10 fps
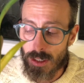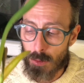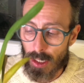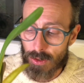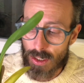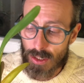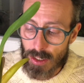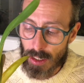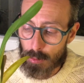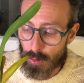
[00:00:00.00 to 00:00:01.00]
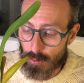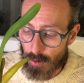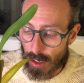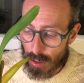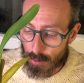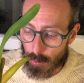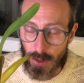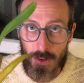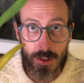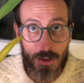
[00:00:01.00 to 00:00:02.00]
about this type of rot
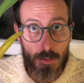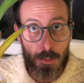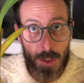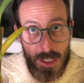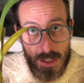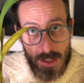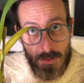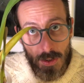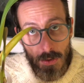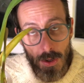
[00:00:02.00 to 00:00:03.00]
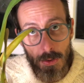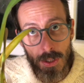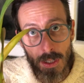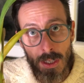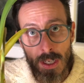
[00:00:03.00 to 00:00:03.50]
where the base of the growing,